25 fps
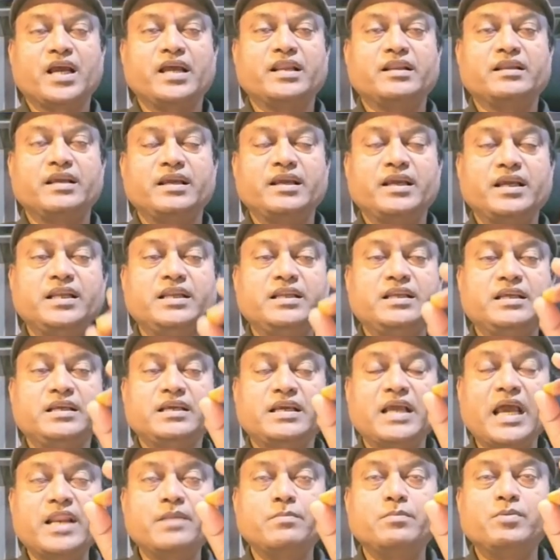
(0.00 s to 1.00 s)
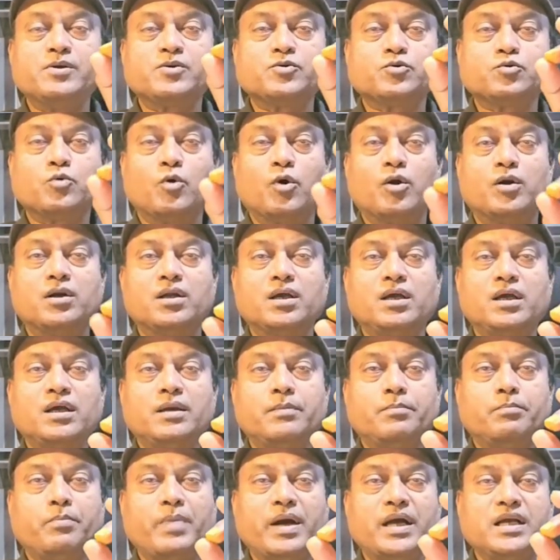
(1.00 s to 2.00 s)
and it can be solved
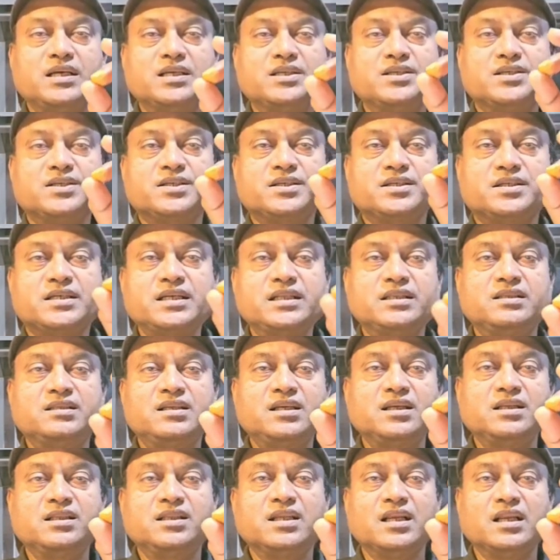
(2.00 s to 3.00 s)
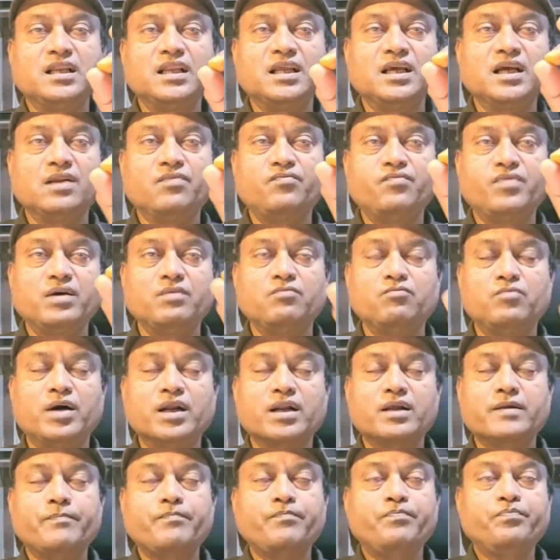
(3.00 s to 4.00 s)
by strengthening the legal
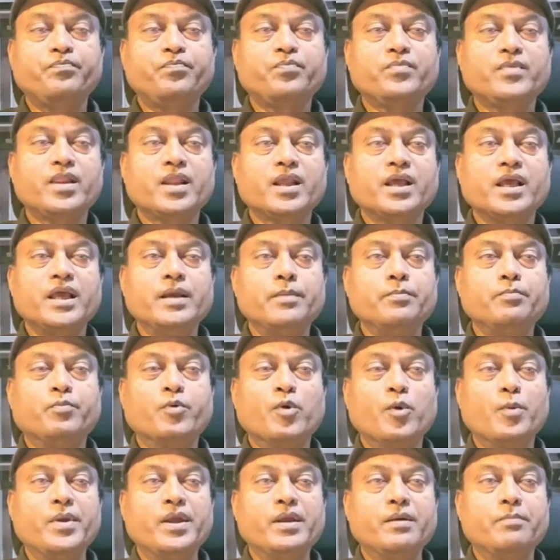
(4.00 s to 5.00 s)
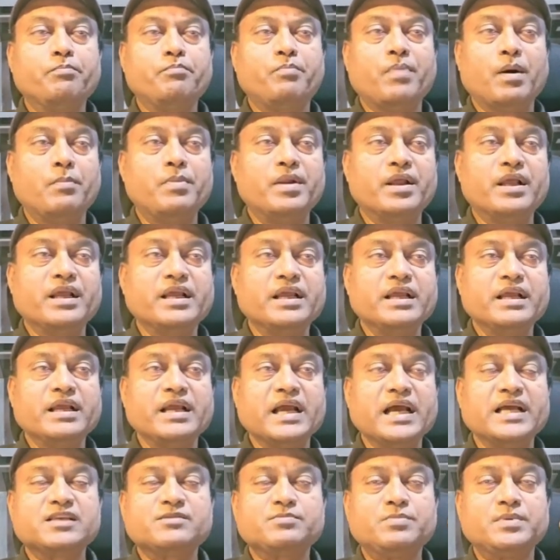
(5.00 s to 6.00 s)
framework, improving public
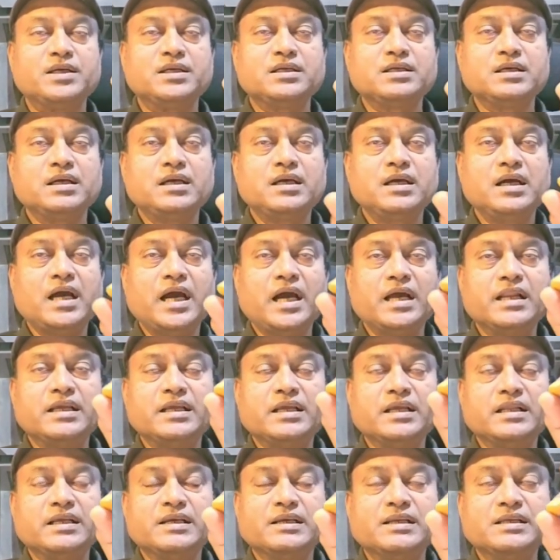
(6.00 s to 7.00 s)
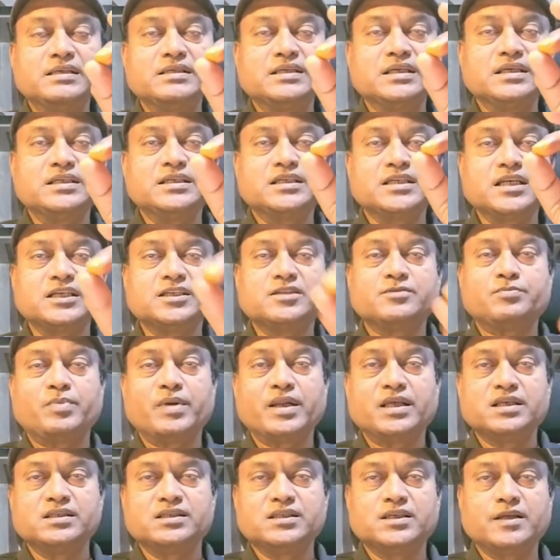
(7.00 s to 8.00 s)
engagement, and increasing
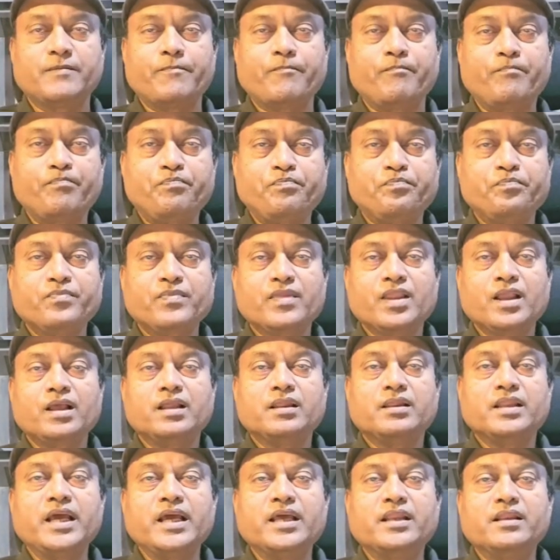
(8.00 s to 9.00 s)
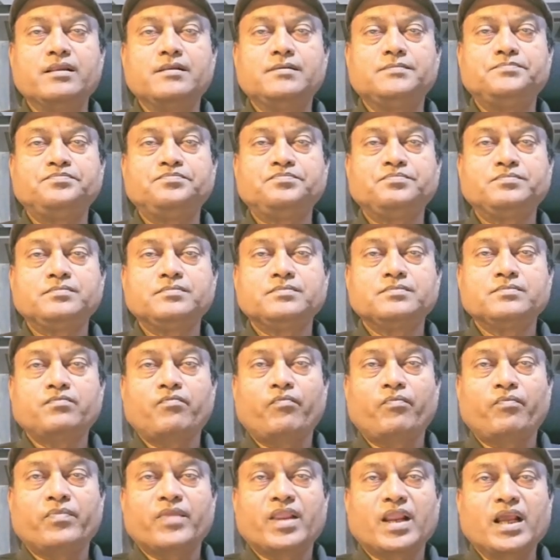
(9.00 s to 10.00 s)
transparency. Then,
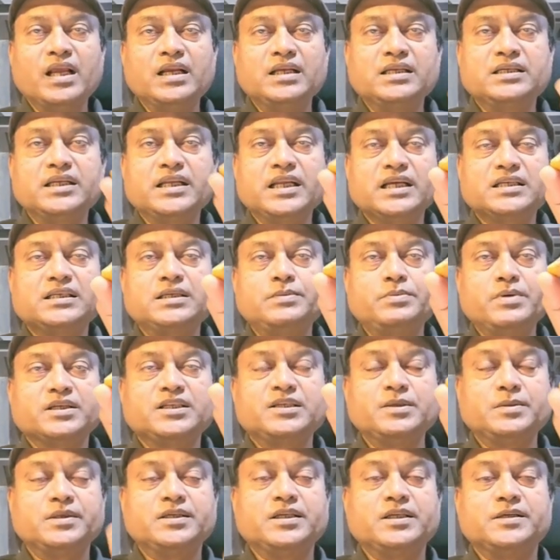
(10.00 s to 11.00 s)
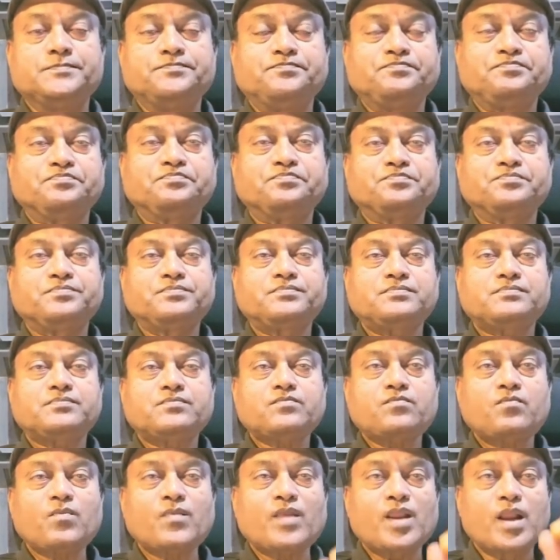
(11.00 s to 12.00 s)
interactive activity.
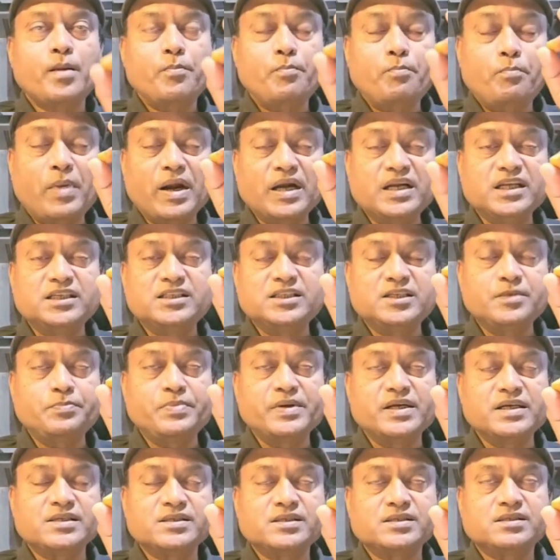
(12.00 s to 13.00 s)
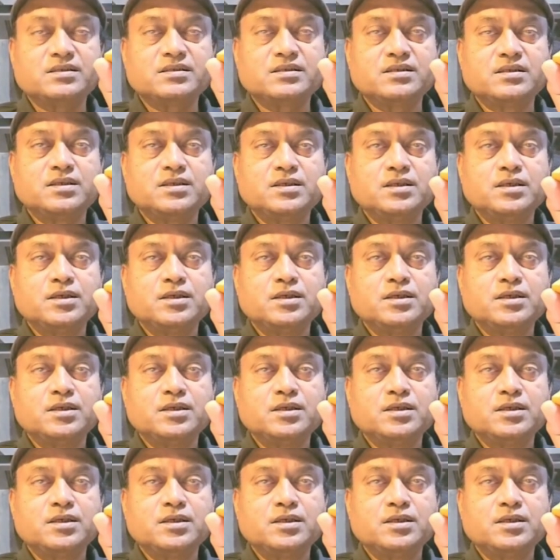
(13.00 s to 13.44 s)
Participants